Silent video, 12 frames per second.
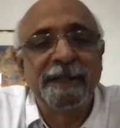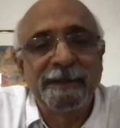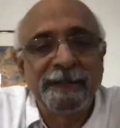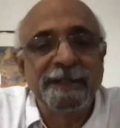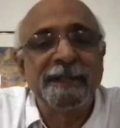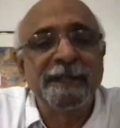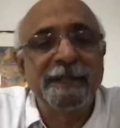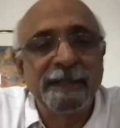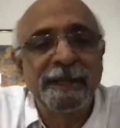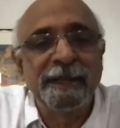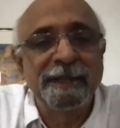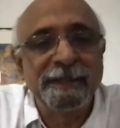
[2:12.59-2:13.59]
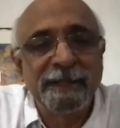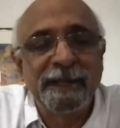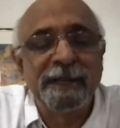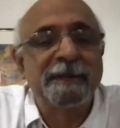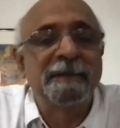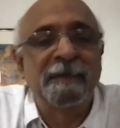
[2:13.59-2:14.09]
The interesting thing is
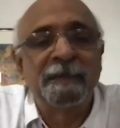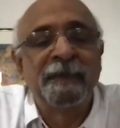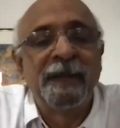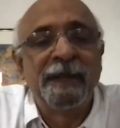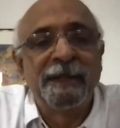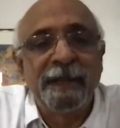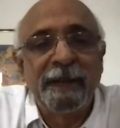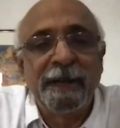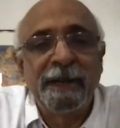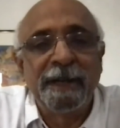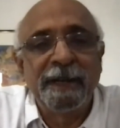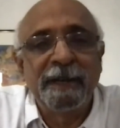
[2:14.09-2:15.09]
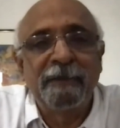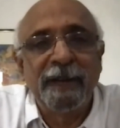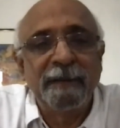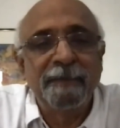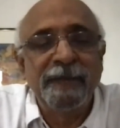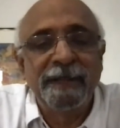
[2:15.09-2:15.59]
that Telangana,
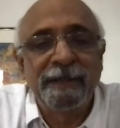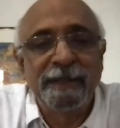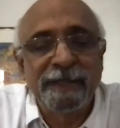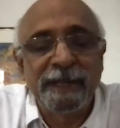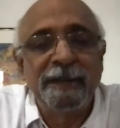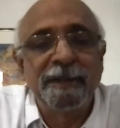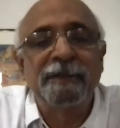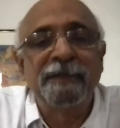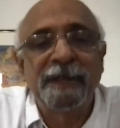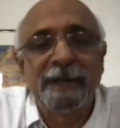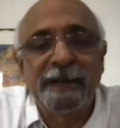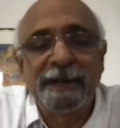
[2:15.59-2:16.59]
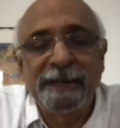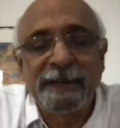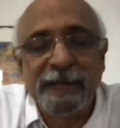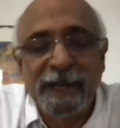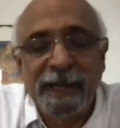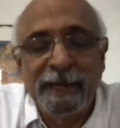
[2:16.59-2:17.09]
while being the center of the
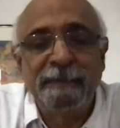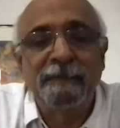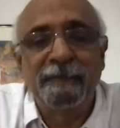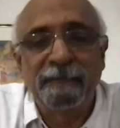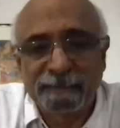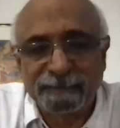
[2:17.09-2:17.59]
country and